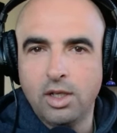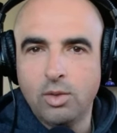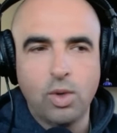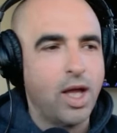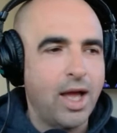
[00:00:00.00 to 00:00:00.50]

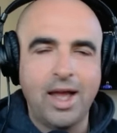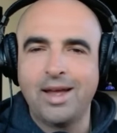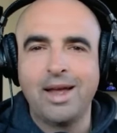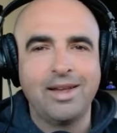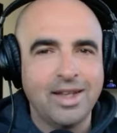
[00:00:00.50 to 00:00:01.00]

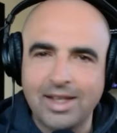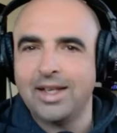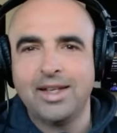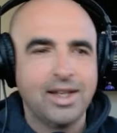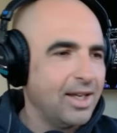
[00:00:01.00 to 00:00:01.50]
Well,
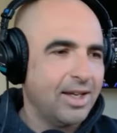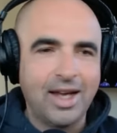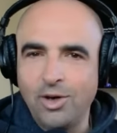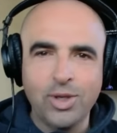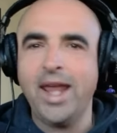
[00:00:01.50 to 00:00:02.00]

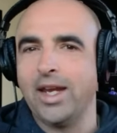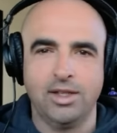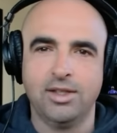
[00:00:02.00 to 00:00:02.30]
I don't get it.